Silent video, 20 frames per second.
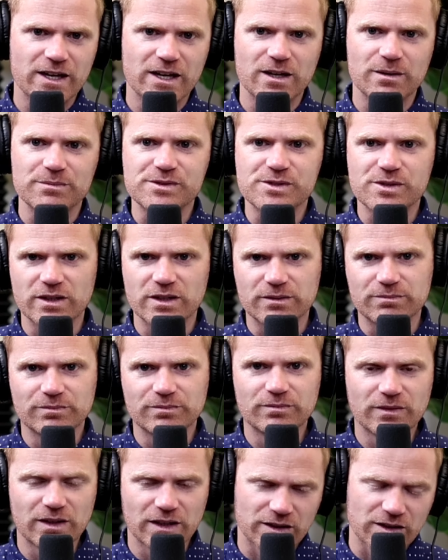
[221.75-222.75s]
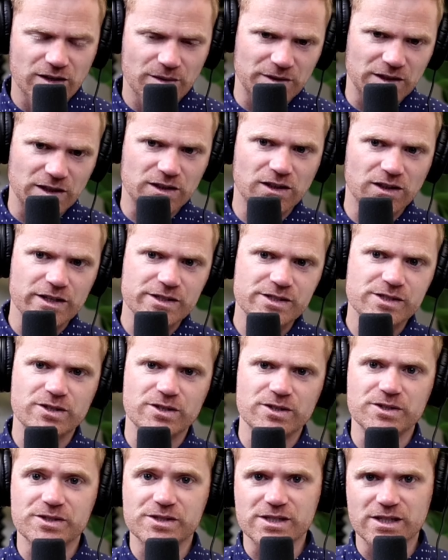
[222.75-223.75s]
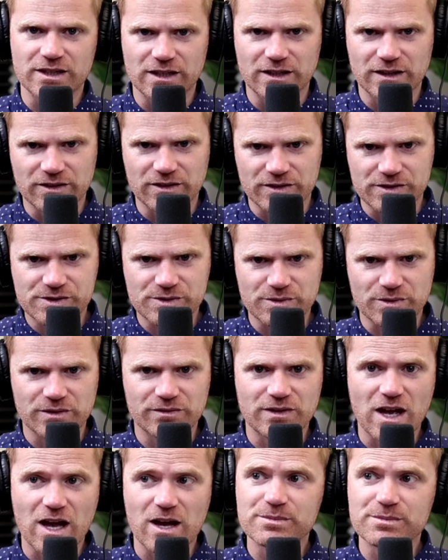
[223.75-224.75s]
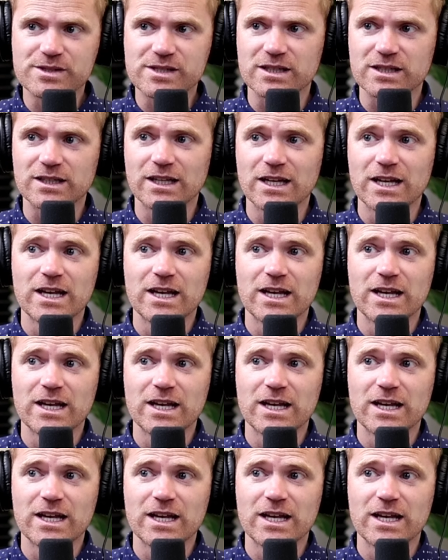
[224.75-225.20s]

So they come in clusters and then they're sort of absent.